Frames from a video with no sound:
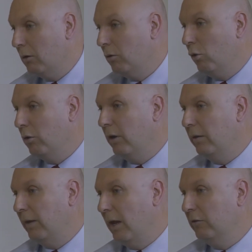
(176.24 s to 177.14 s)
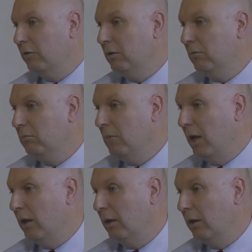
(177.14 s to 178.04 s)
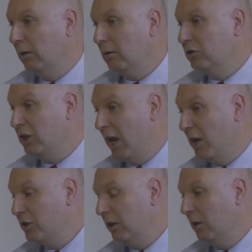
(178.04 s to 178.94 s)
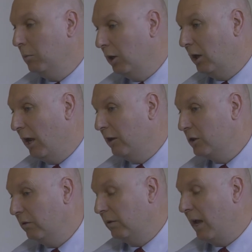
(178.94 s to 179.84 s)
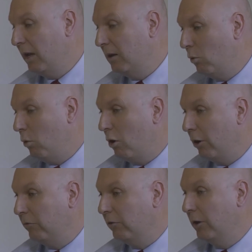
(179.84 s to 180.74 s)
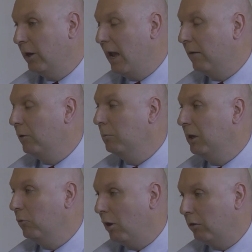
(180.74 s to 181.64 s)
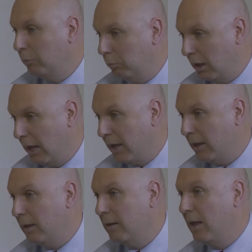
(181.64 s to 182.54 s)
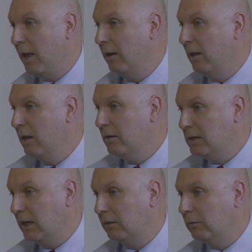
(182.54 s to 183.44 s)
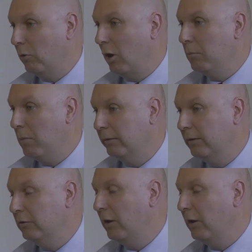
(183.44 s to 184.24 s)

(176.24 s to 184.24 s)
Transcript: Organisation change and communications, they quite often have a big role to play in that to get the right message